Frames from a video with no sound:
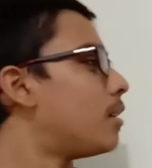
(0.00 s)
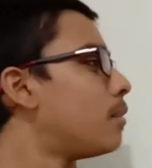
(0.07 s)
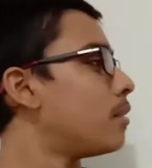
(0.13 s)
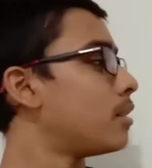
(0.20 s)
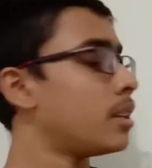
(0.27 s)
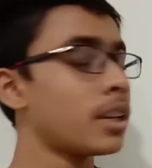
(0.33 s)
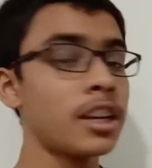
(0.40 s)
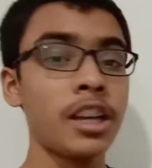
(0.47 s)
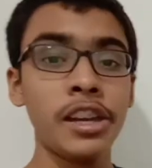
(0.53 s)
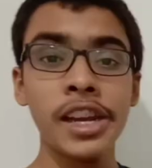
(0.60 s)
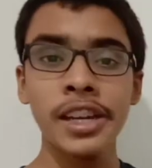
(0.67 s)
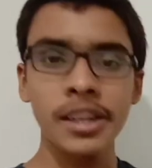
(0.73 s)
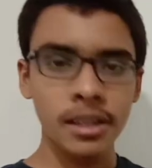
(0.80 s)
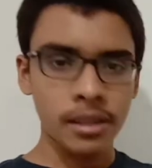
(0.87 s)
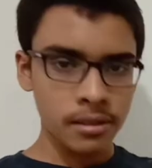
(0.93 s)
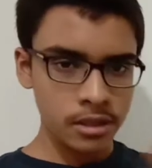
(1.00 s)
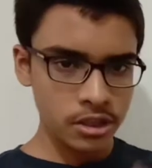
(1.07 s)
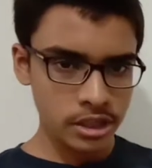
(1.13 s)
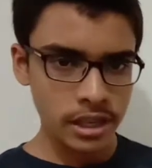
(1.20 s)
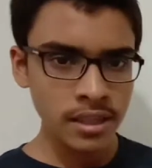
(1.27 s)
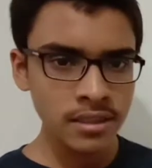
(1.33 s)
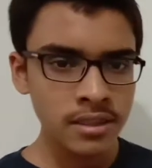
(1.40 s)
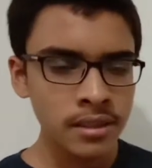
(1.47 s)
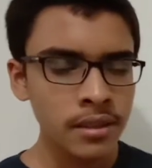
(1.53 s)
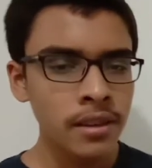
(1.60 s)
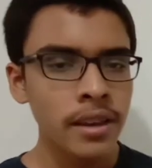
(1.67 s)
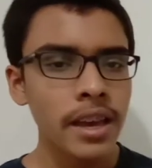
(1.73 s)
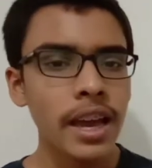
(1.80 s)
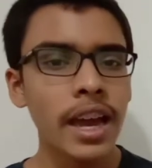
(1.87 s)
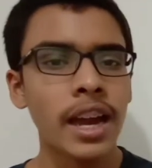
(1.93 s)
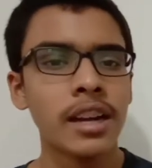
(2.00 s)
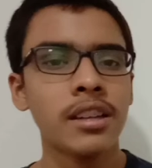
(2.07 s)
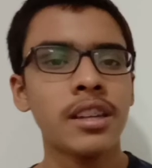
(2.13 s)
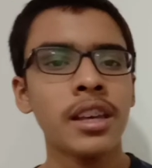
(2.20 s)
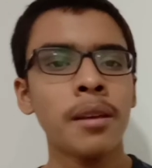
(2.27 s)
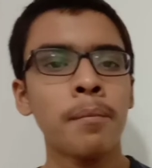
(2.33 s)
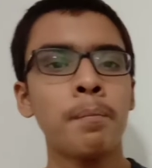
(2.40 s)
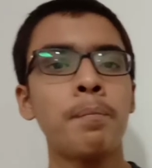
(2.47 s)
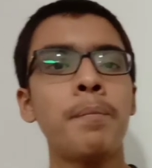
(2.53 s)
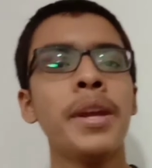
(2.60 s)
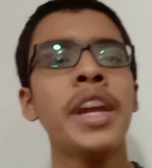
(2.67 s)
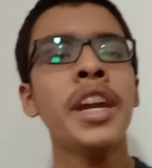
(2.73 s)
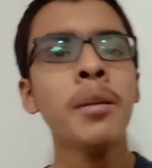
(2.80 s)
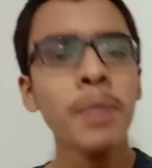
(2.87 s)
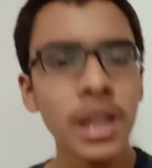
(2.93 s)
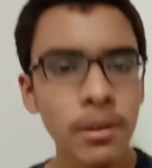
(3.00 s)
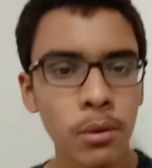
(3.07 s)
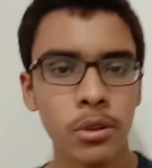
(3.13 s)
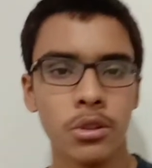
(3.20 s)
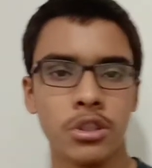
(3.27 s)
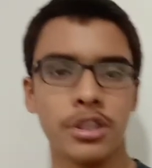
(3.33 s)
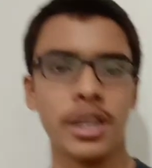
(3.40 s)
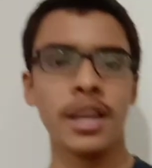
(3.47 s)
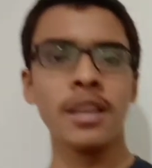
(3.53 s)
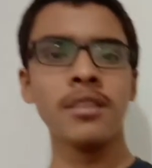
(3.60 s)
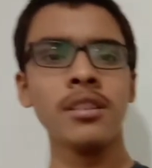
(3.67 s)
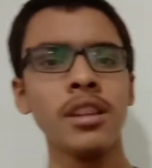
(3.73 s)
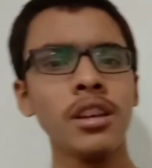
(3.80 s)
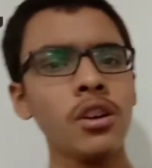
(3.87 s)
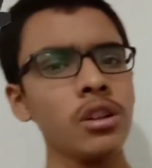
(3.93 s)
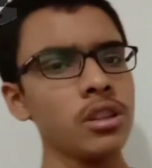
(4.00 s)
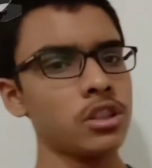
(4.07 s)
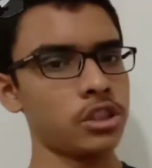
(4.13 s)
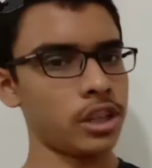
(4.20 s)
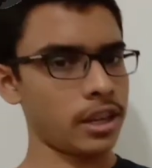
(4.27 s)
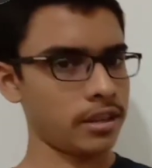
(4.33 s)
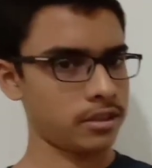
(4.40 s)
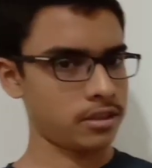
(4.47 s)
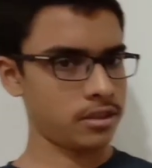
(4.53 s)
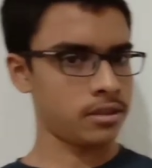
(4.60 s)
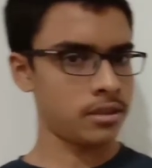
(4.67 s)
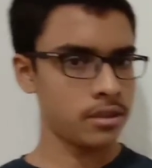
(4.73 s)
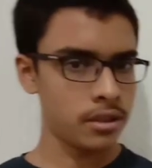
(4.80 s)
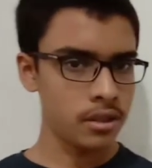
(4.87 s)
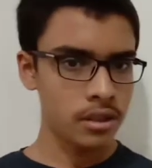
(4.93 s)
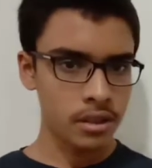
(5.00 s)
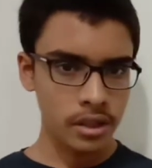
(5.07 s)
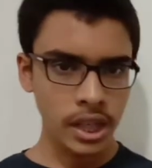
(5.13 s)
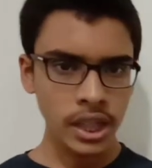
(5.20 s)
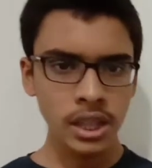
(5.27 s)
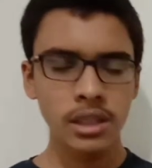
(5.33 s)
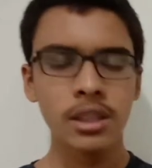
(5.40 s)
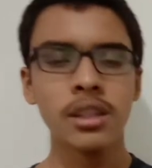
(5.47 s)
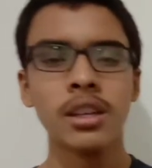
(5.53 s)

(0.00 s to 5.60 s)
they created shares and they paid money for those shares and they got the shares, right?